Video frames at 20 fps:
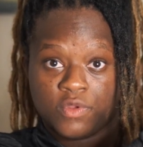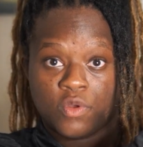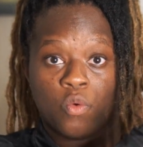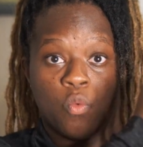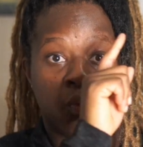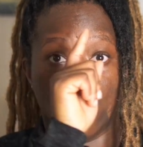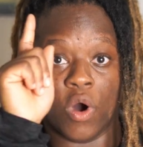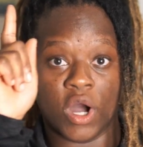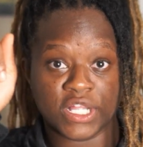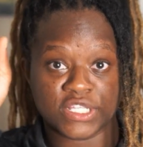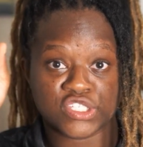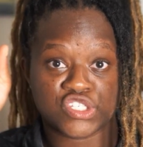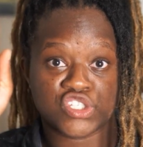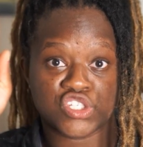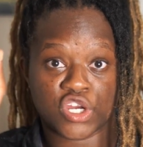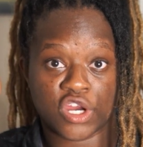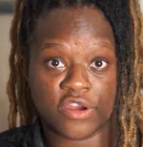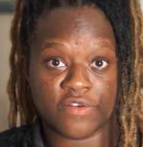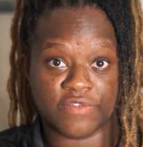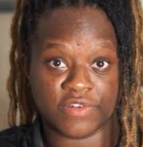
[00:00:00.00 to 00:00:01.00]
1
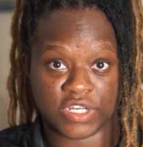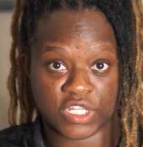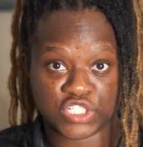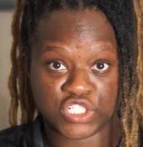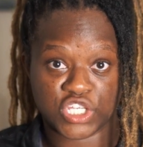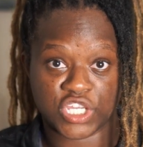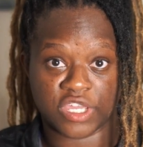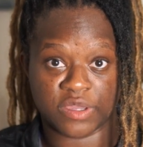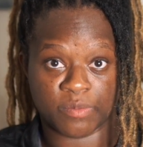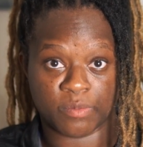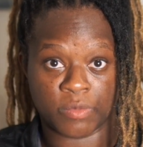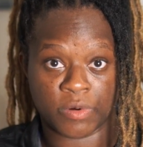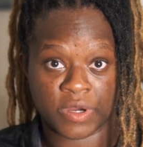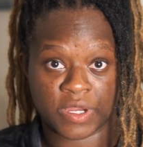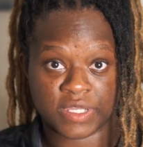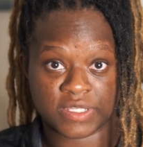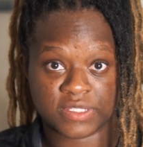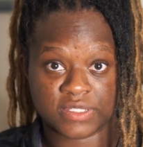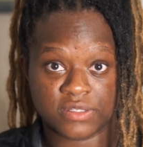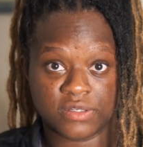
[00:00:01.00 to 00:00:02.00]
serving of chicken
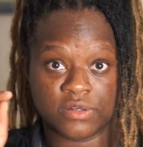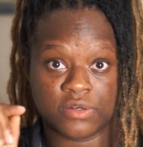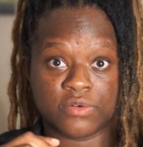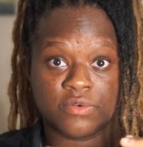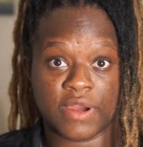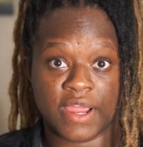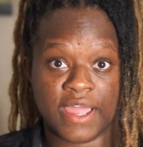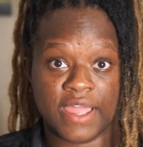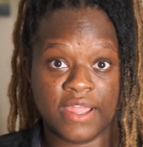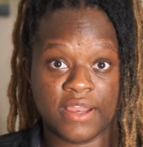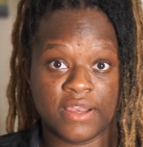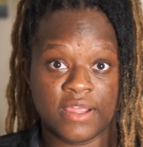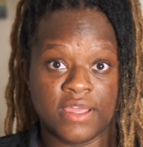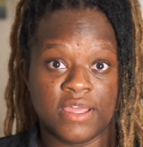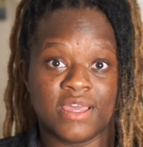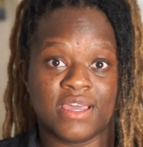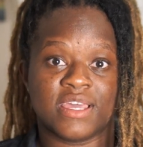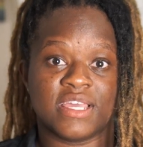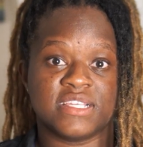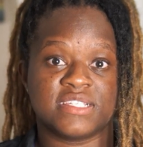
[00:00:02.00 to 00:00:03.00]
breast, right?
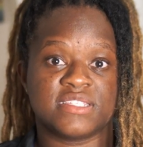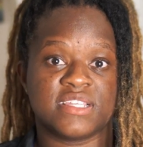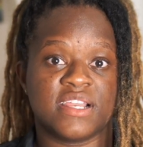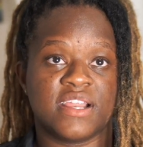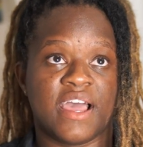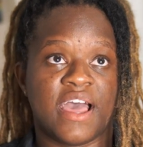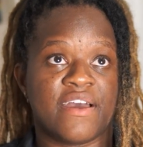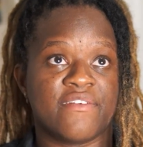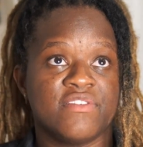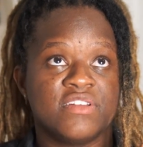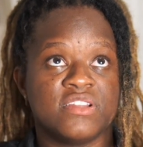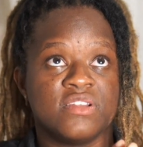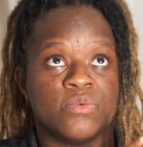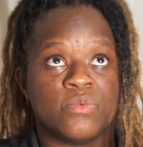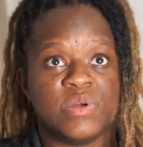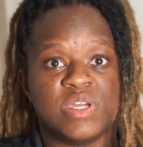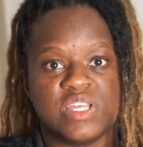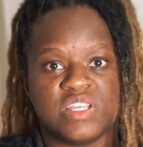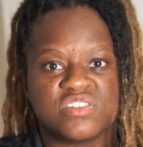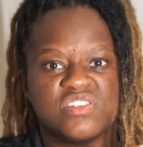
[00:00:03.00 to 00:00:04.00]
Instead of having the
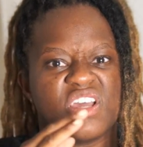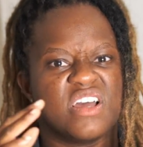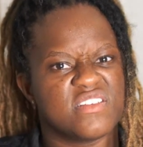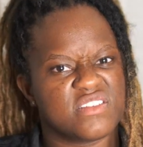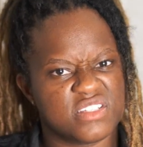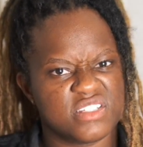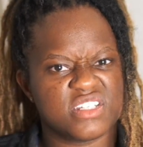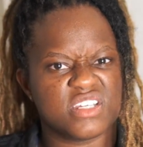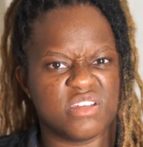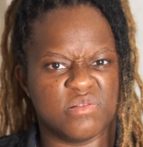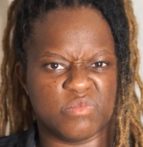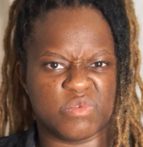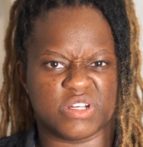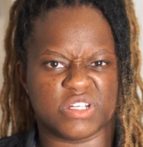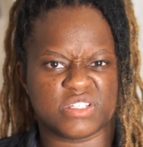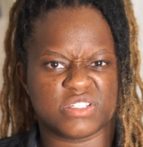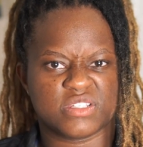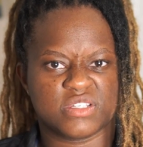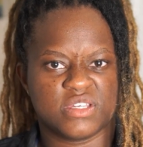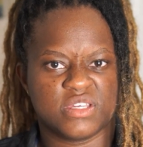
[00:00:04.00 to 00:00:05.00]
wings, you have some chicken
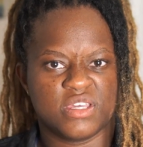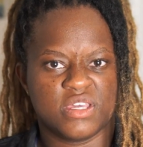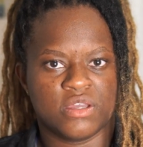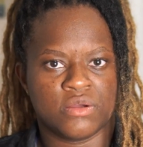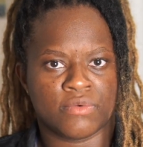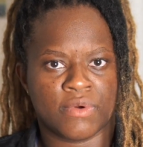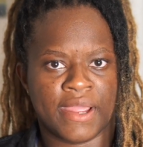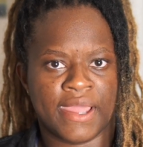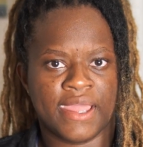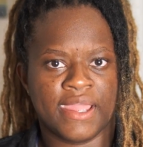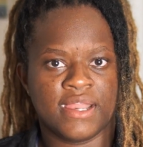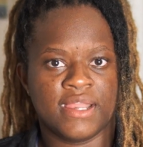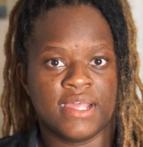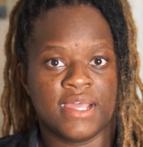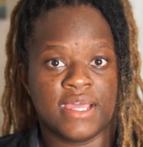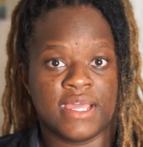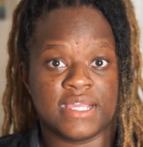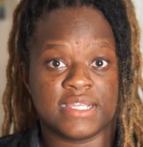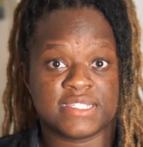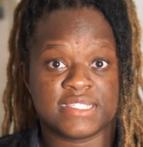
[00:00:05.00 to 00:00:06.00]
breast, right?
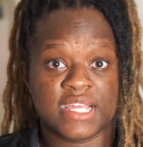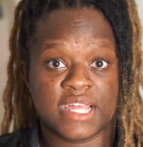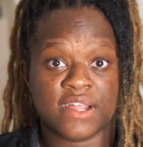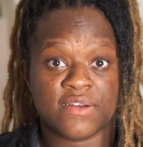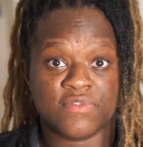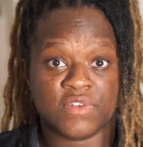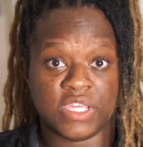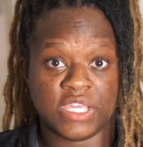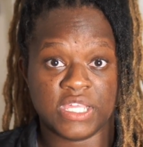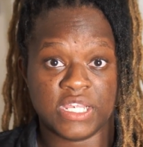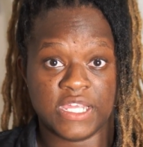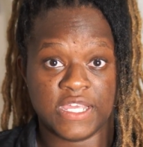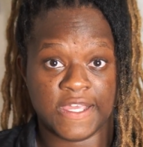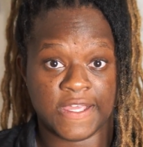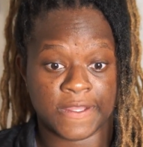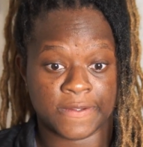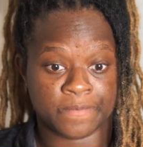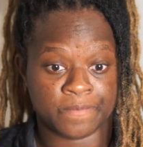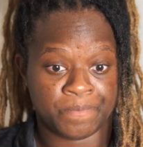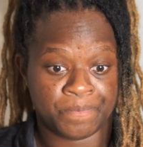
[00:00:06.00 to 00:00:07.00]
Instead of
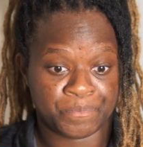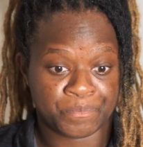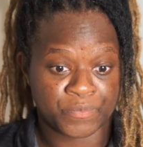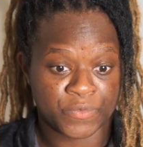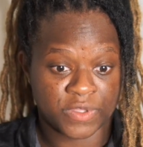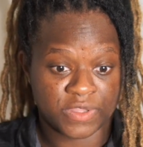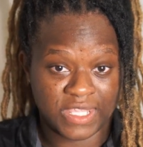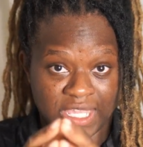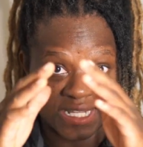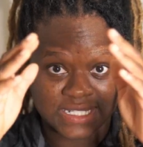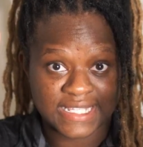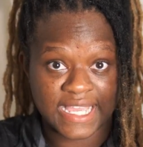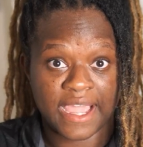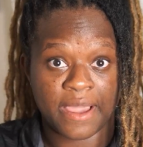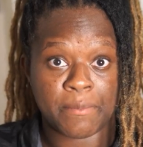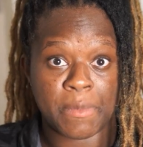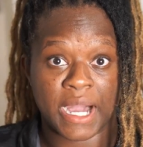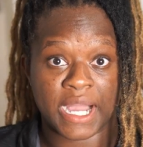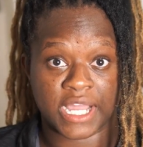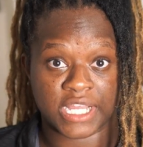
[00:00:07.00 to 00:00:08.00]
eating the entire
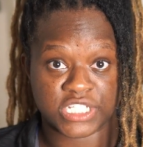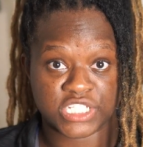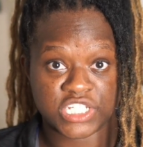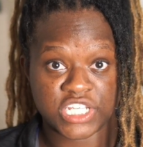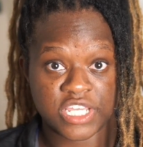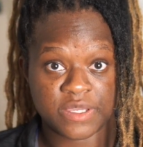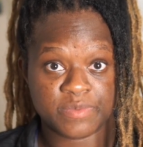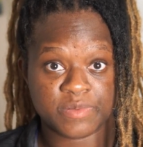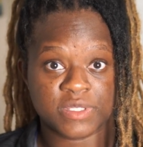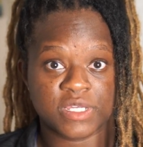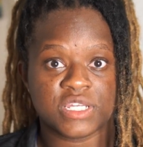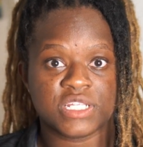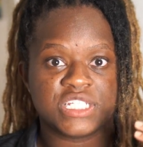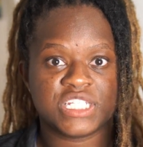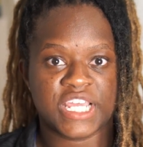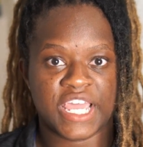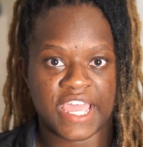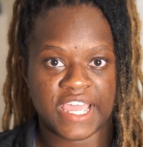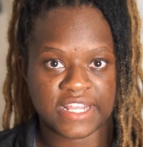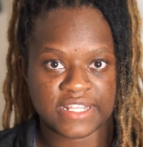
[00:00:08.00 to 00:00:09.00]
bag of chips,
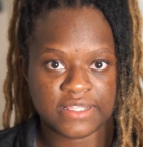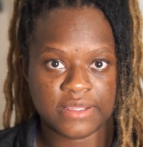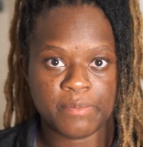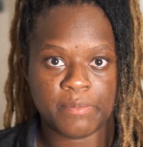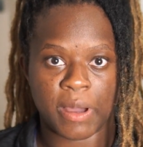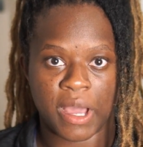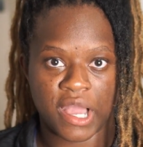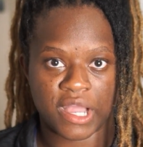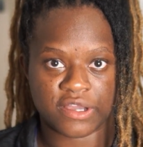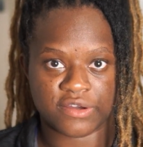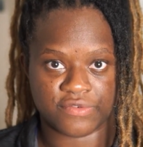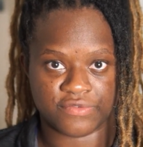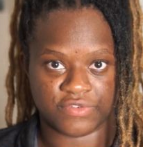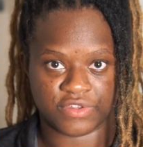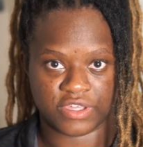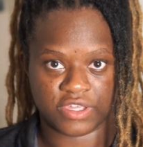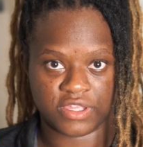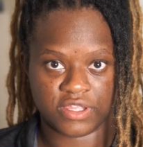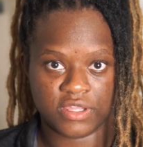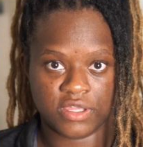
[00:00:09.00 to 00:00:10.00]
check the back of
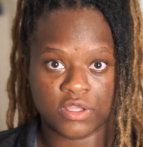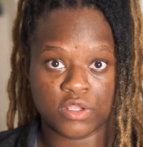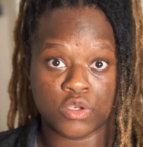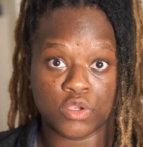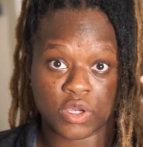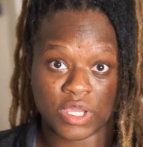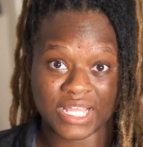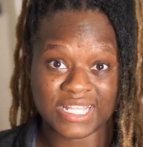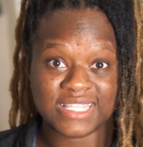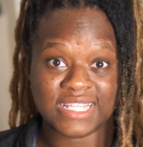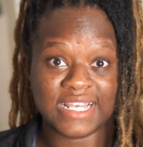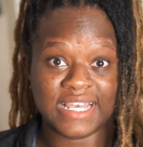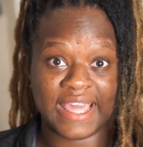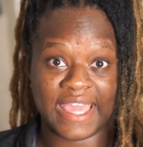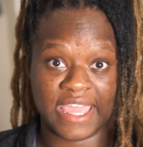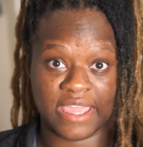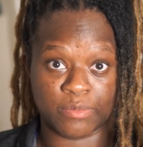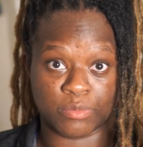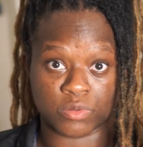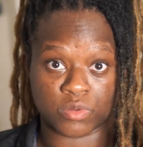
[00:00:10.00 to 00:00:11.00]
it, look at the
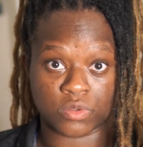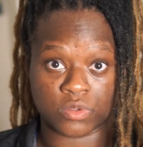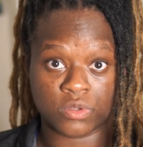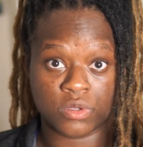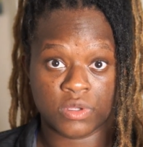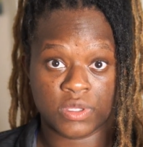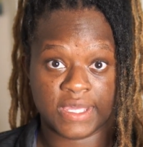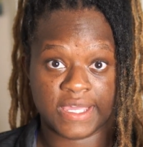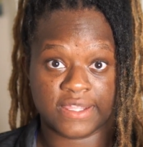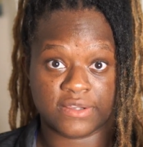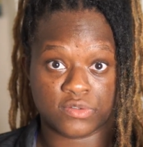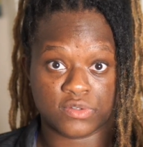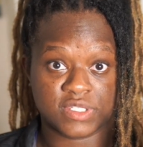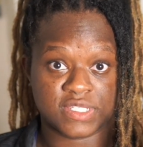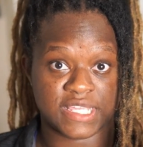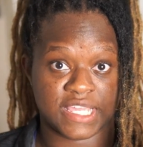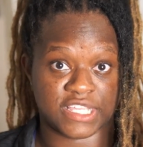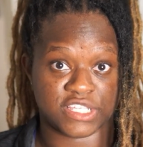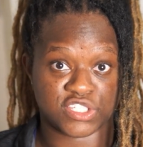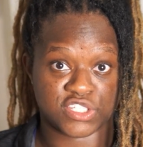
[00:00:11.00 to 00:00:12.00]
label, it'll
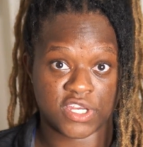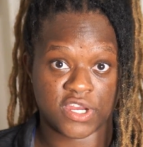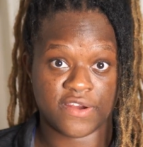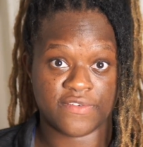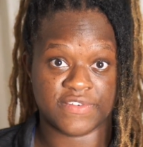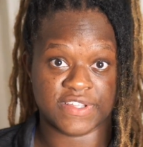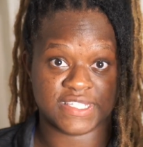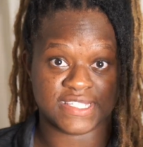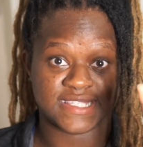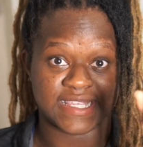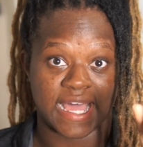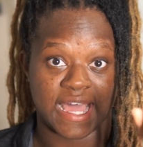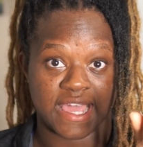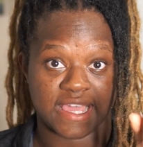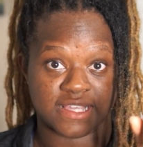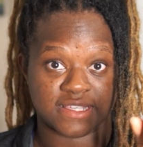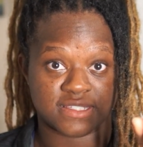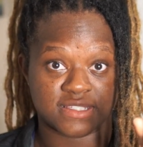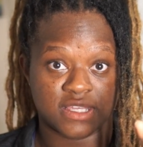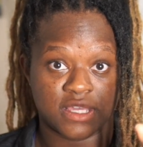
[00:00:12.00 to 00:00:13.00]
say serving
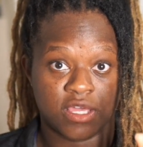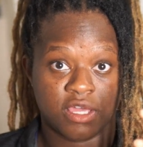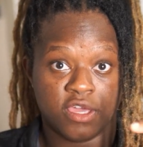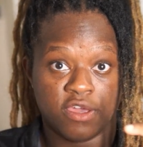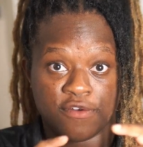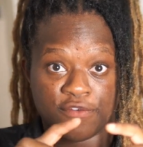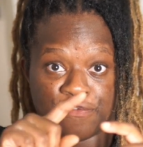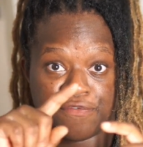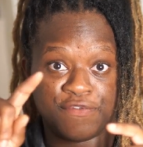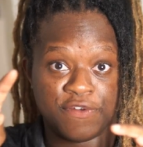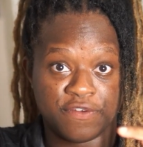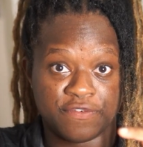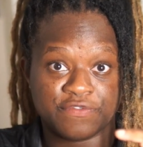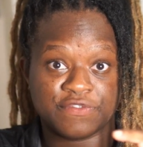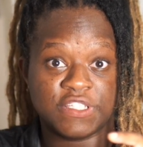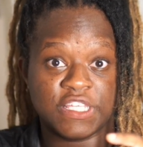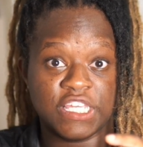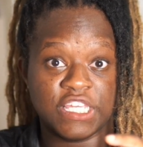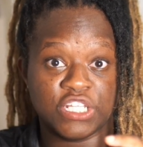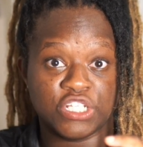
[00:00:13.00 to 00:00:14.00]
size,
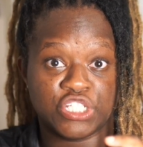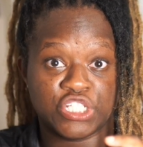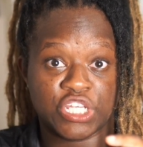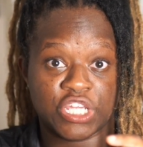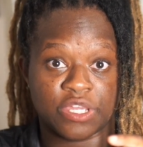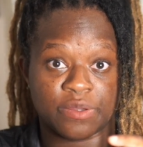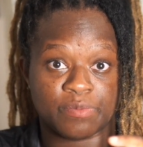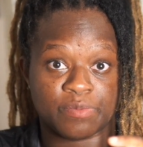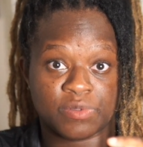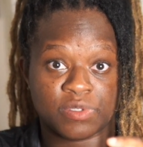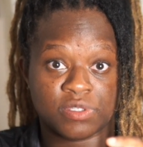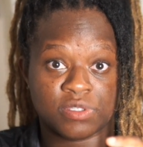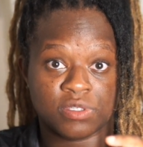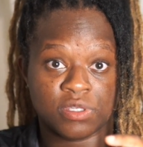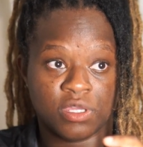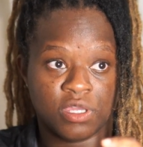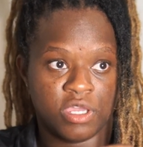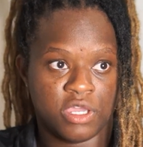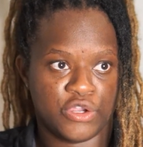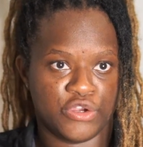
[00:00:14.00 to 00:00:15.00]
15 chips.
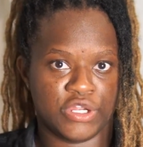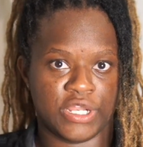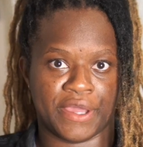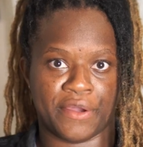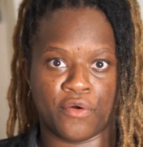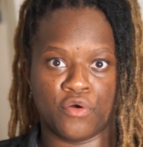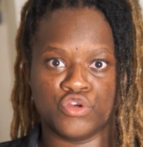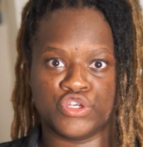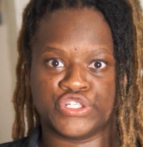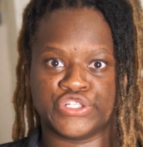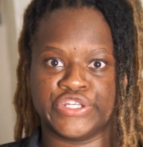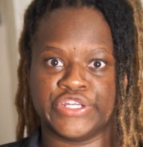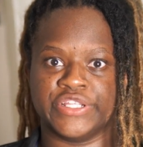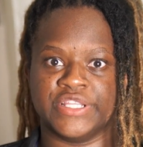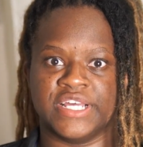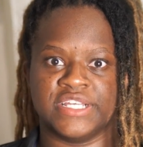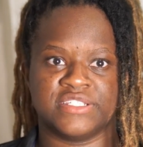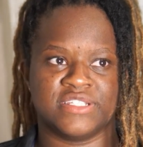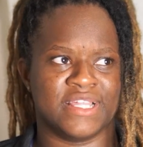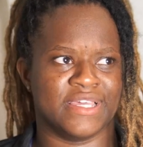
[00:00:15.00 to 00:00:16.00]
You're like, oh shit,
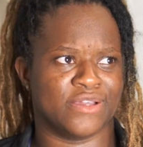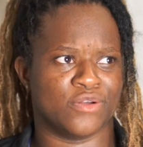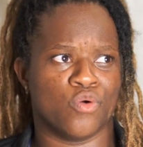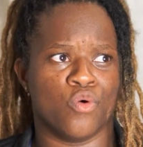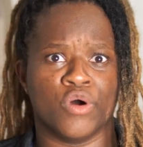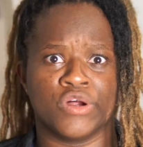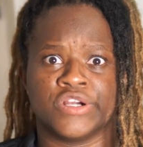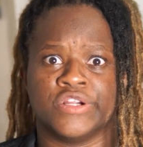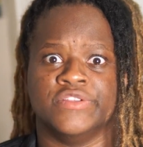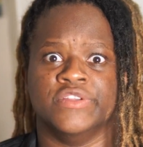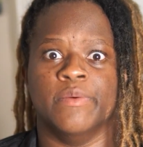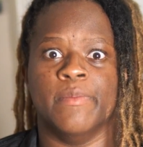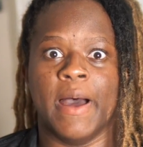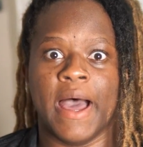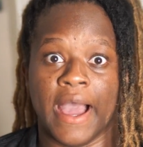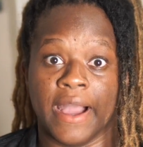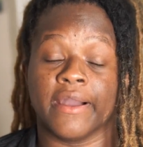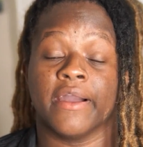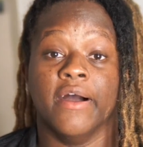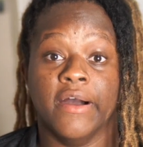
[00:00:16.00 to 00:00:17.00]
that's like 1/4 of the
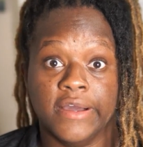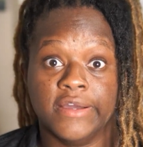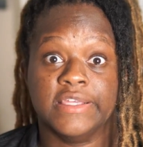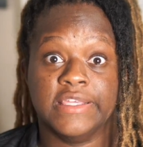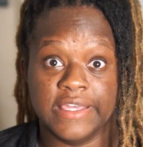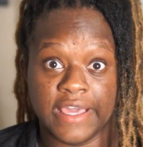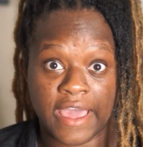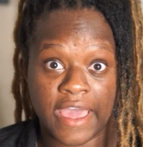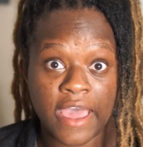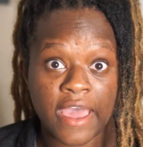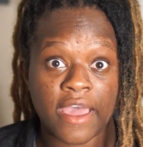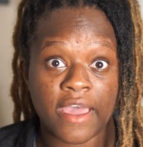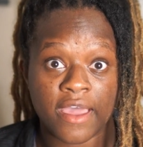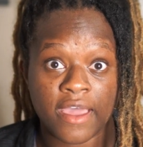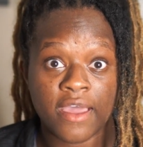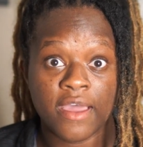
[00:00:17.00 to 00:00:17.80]
bag. Yeah,